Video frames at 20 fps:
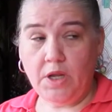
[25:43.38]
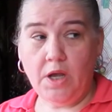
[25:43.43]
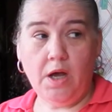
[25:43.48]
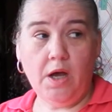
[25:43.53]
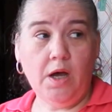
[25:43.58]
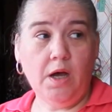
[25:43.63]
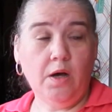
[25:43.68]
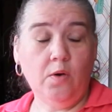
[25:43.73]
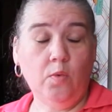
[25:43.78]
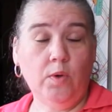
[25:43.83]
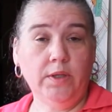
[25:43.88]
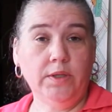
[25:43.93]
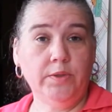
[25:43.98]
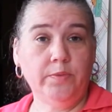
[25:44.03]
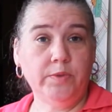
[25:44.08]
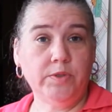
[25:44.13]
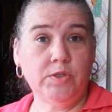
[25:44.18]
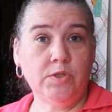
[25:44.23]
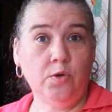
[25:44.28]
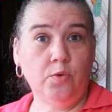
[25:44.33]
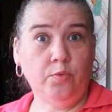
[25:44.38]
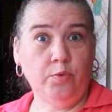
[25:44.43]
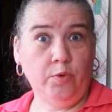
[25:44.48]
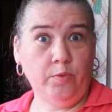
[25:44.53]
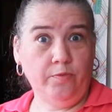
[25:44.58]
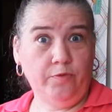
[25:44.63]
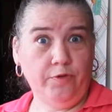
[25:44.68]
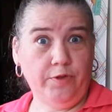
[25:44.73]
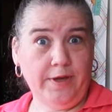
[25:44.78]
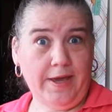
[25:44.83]
Uh, well, there was no
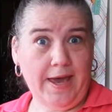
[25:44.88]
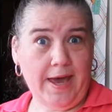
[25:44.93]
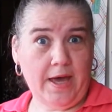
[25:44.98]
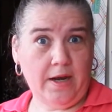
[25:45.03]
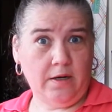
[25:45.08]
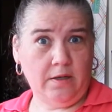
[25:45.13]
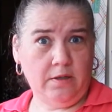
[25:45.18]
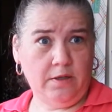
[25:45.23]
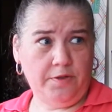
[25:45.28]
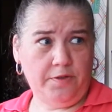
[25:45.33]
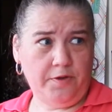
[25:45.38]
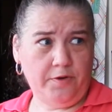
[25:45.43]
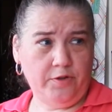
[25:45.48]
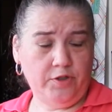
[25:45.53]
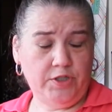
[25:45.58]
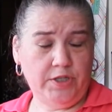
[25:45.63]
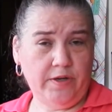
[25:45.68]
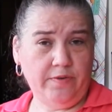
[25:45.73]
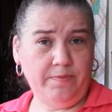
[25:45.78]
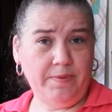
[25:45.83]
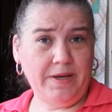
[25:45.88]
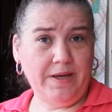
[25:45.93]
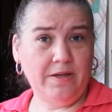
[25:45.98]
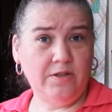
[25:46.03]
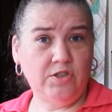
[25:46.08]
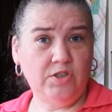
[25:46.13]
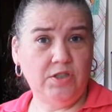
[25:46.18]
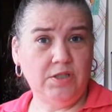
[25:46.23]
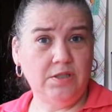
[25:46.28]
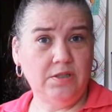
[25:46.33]
room for the cat on the third shelf
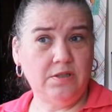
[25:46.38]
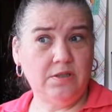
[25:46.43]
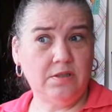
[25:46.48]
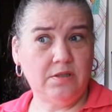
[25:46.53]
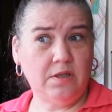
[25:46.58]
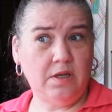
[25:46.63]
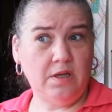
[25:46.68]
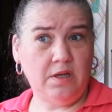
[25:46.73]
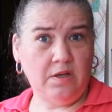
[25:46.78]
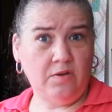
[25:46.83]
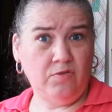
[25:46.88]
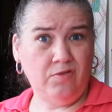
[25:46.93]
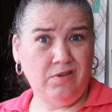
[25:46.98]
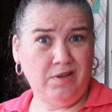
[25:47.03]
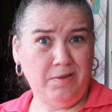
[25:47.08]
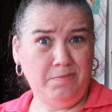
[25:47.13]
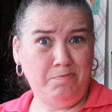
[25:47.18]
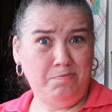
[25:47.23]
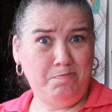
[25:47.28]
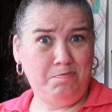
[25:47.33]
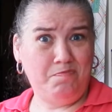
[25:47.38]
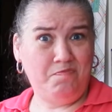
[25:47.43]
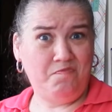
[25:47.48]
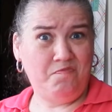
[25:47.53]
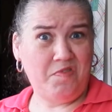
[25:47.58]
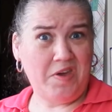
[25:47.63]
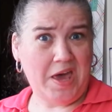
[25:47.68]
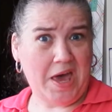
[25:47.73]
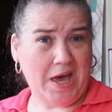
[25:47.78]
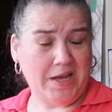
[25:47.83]
because she's getting really
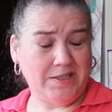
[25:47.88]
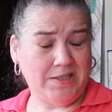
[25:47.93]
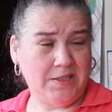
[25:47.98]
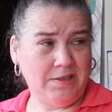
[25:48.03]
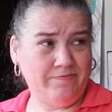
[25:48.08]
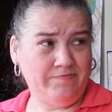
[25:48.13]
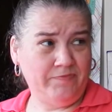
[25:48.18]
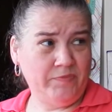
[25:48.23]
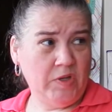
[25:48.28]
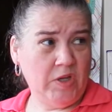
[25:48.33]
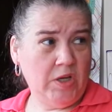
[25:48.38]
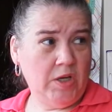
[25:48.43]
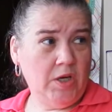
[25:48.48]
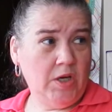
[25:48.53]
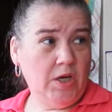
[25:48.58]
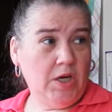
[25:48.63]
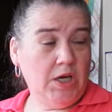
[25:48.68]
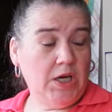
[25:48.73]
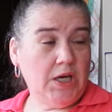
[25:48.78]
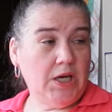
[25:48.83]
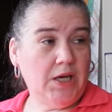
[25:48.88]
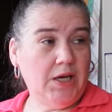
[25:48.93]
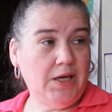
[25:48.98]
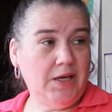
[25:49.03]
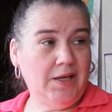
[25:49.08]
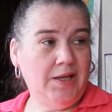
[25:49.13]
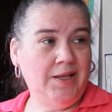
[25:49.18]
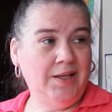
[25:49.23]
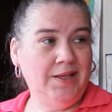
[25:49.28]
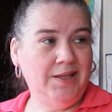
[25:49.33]
fat.
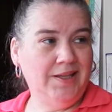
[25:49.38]
Uh,